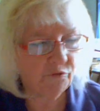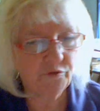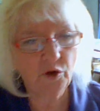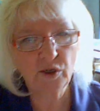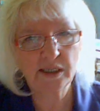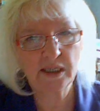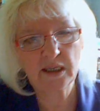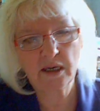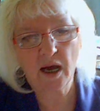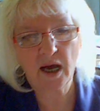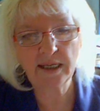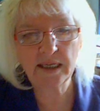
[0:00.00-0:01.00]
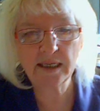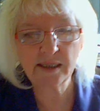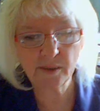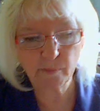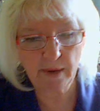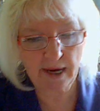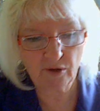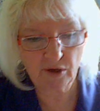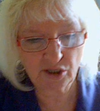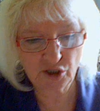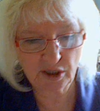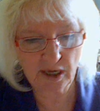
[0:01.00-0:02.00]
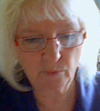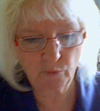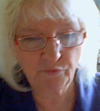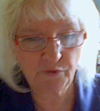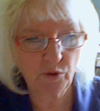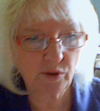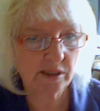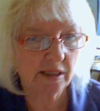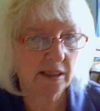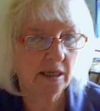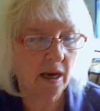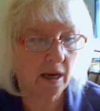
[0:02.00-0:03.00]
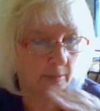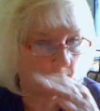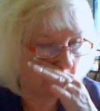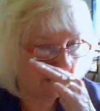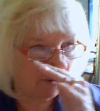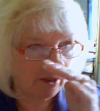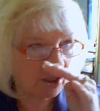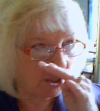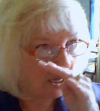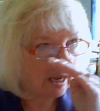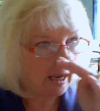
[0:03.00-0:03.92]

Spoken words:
focusing on is marriage, and we're focusing on marriage